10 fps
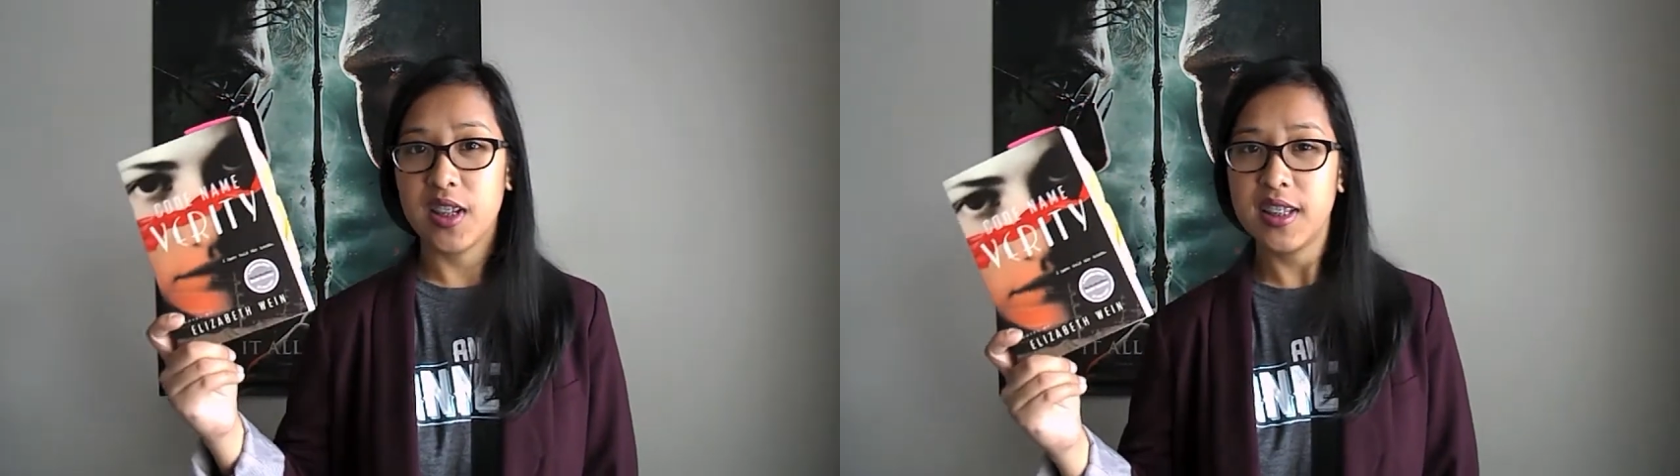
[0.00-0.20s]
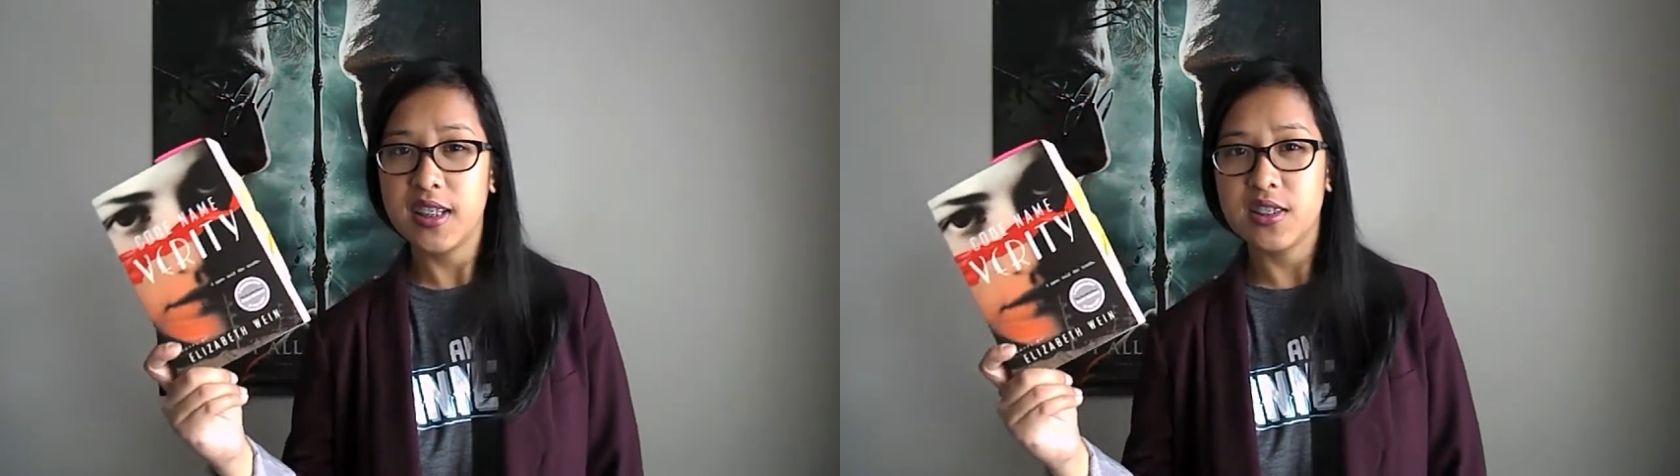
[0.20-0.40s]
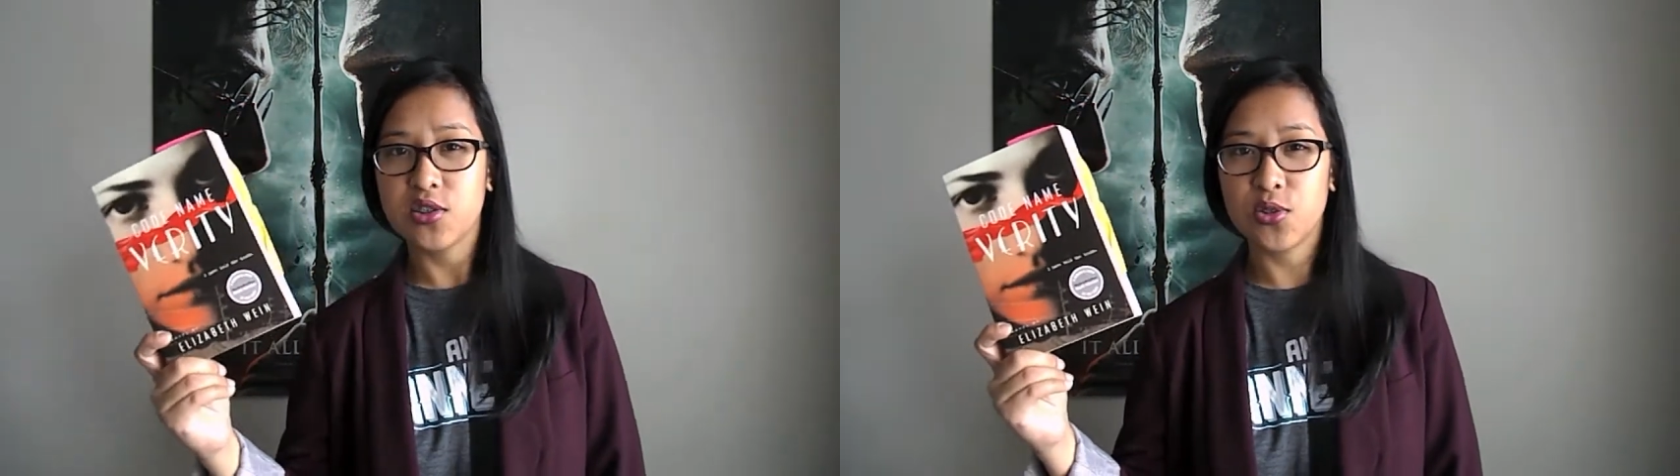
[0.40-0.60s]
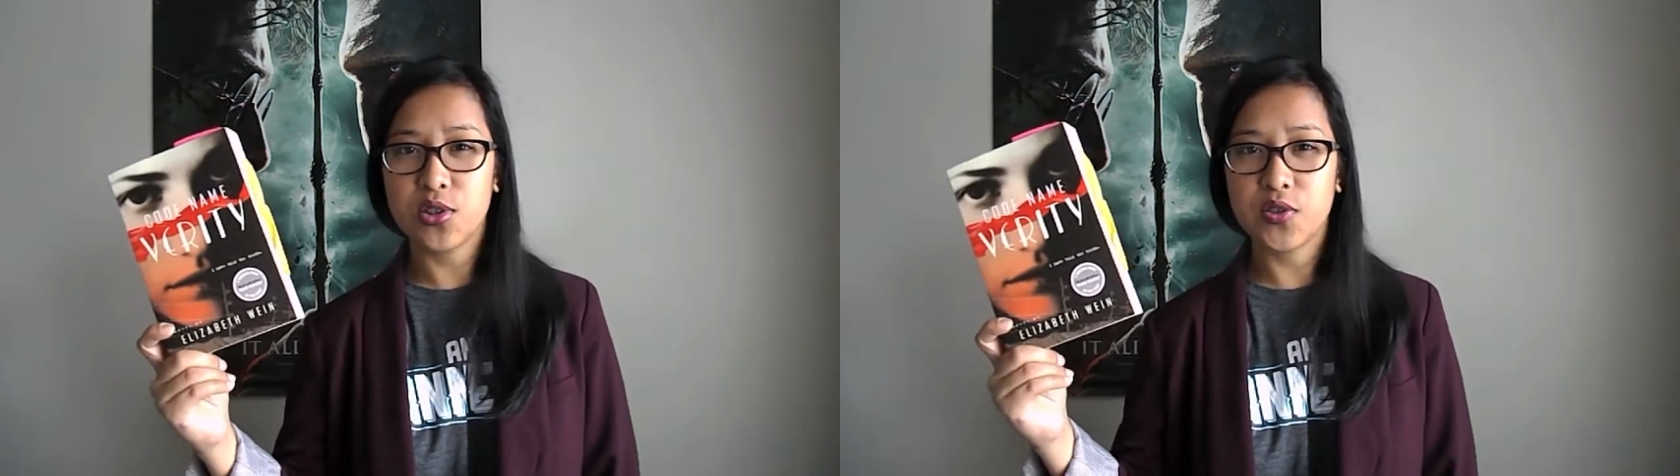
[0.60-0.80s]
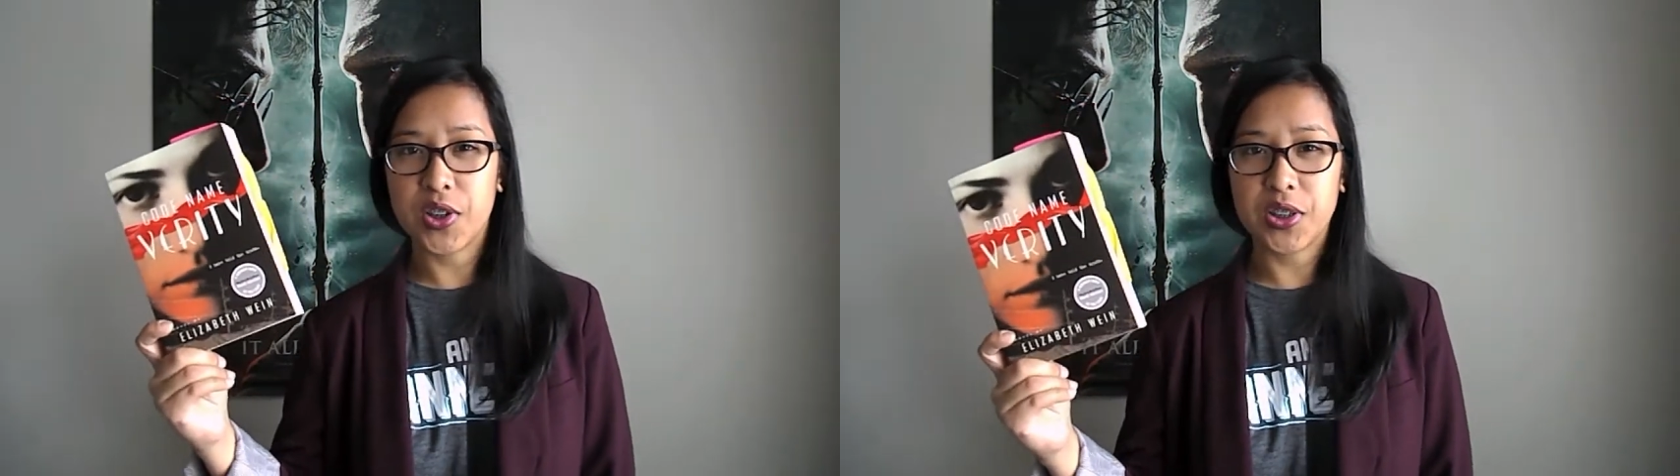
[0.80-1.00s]
in sort
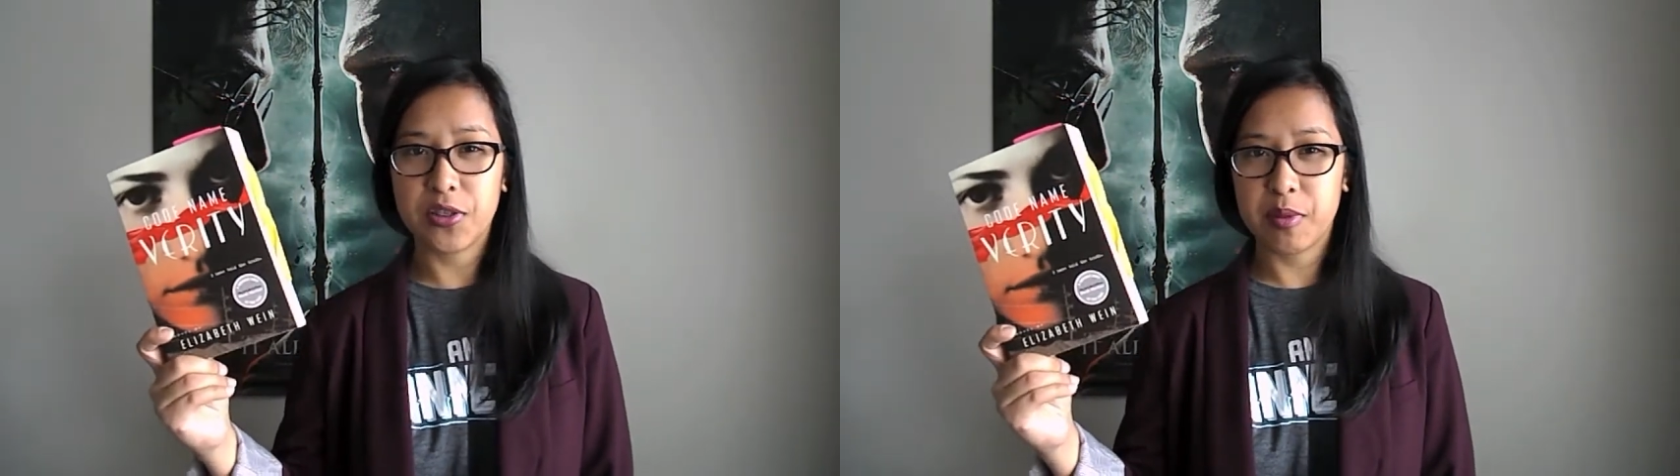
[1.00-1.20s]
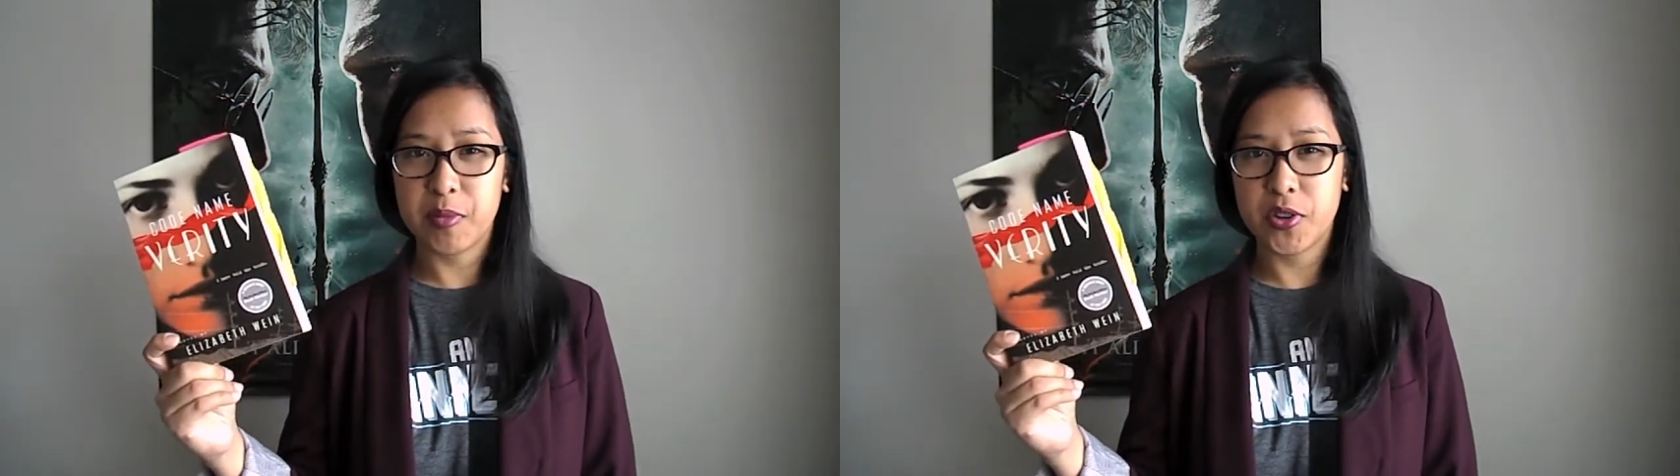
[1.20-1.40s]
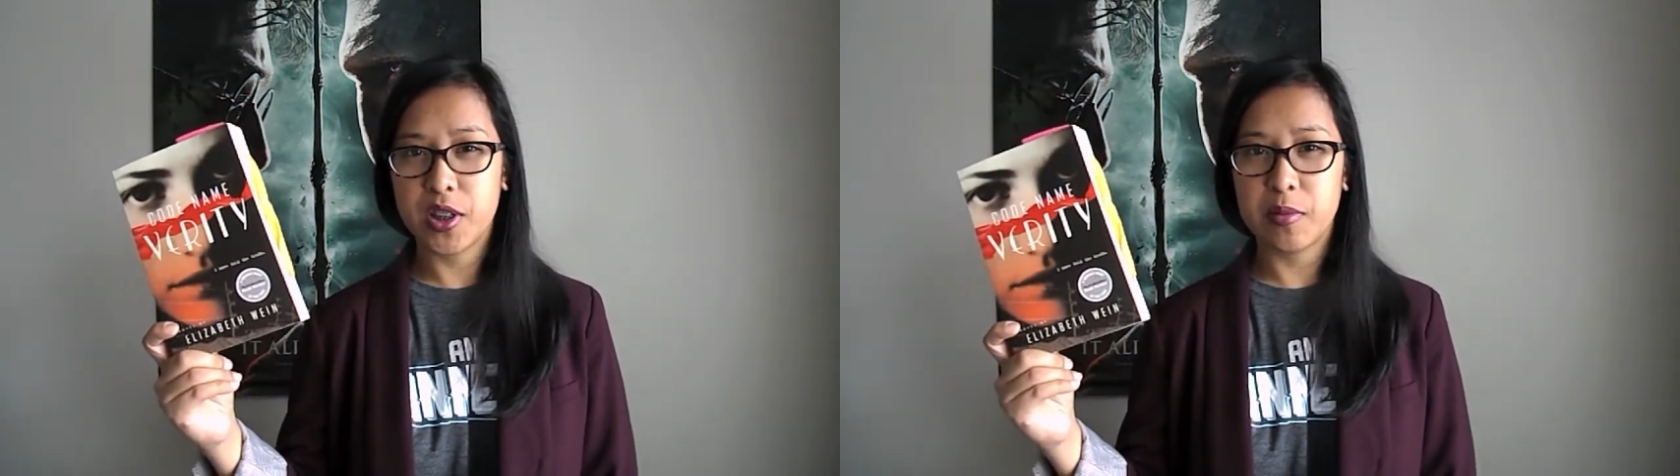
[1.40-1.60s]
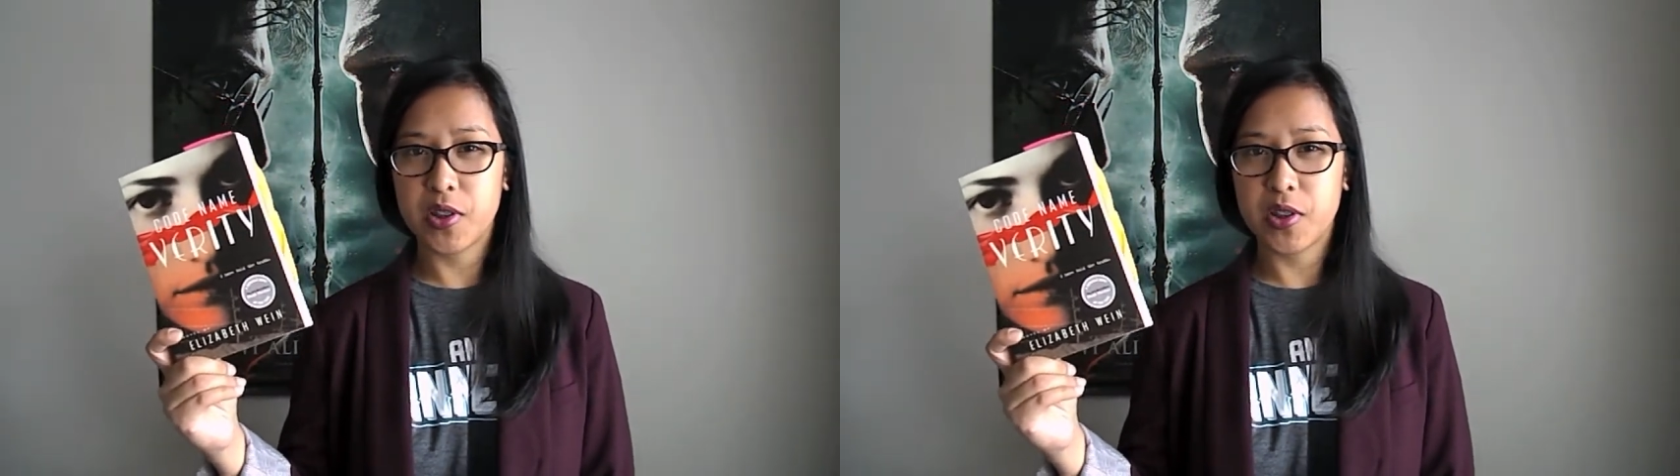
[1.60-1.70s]
of honor of my birthday,